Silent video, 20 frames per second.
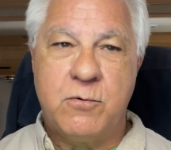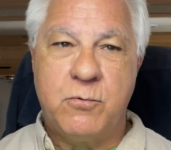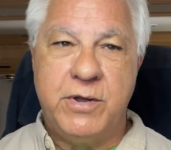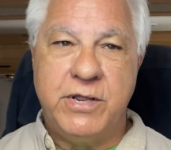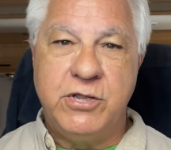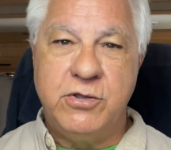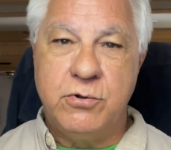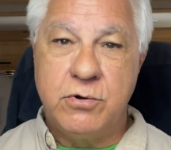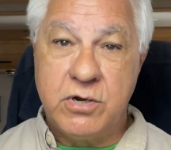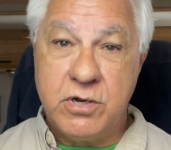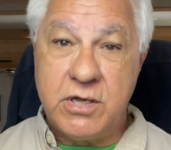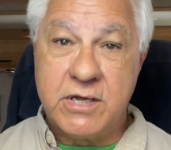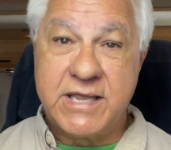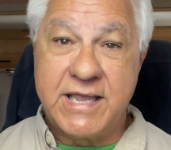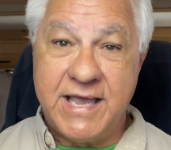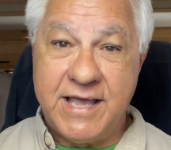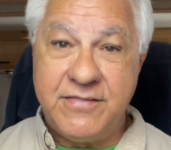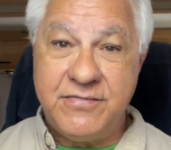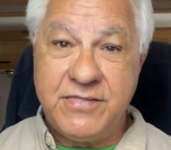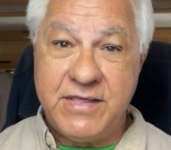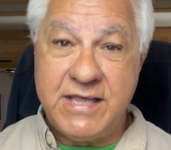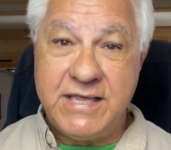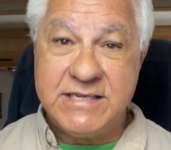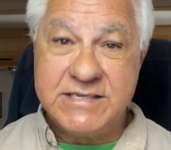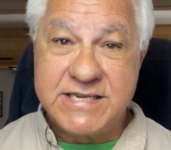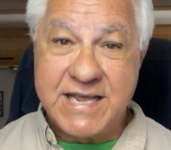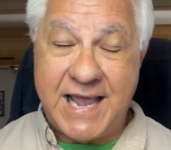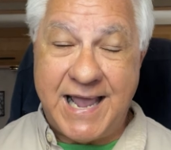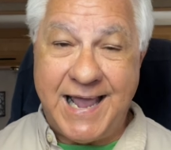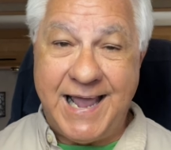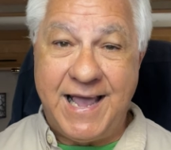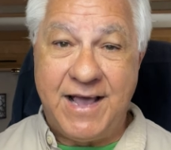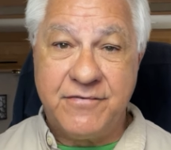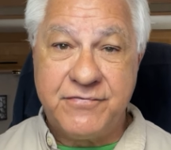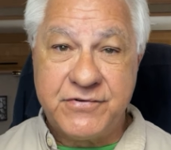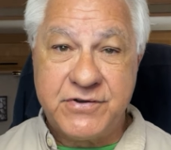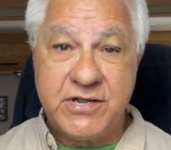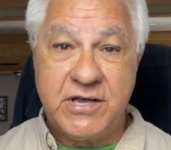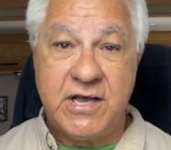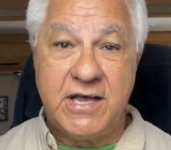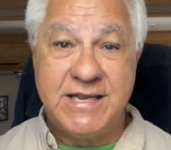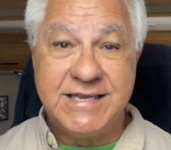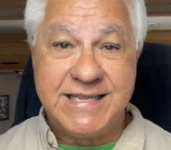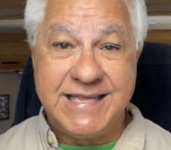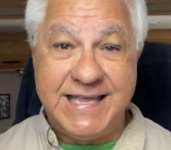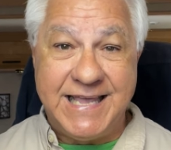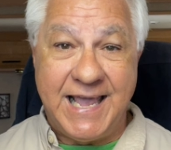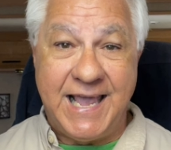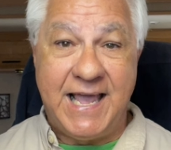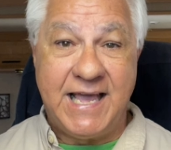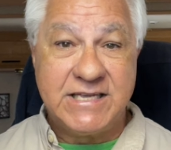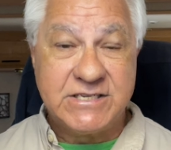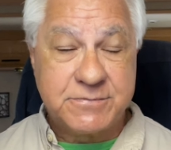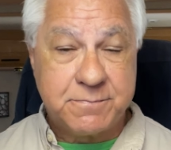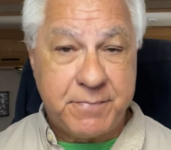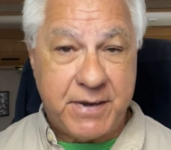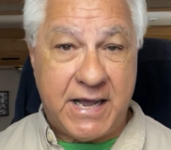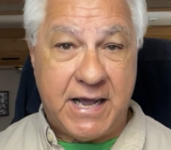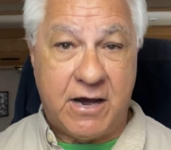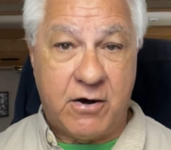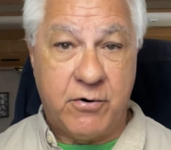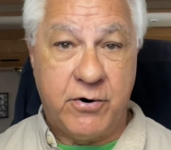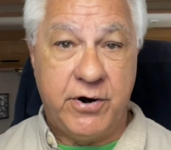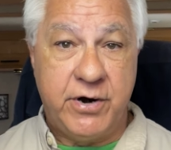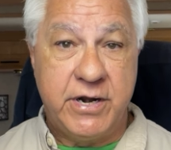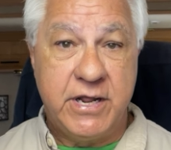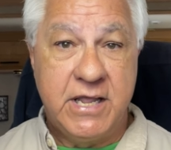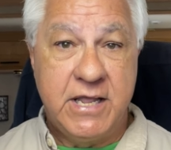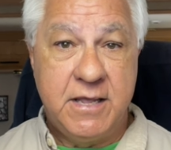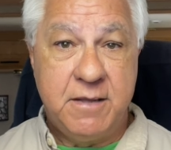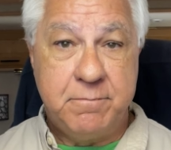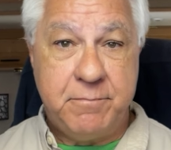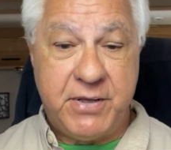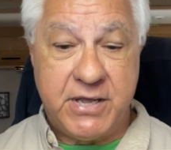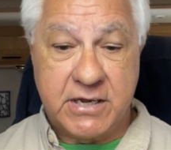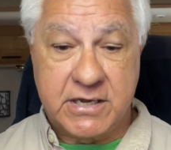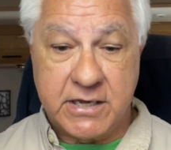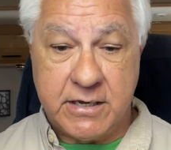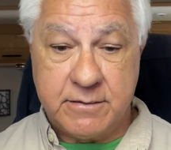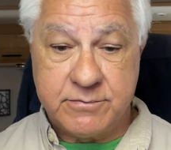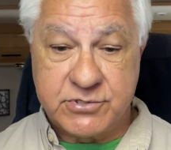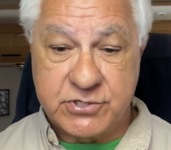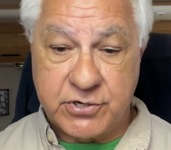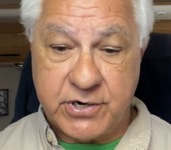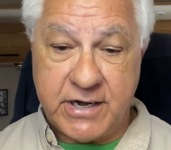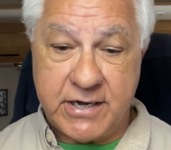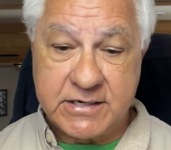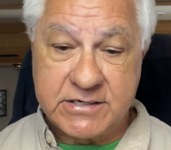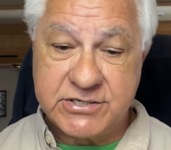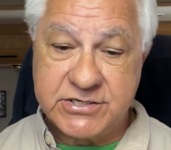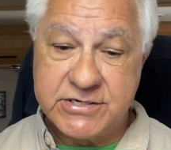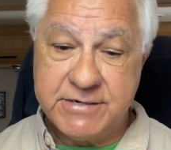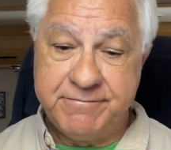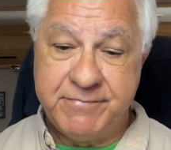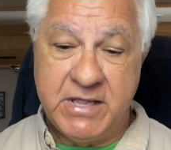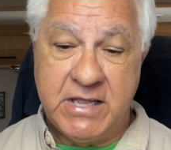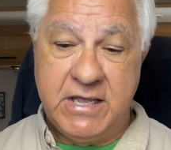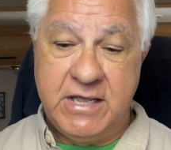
when you look at these half-ton gas-powered pickup trucks,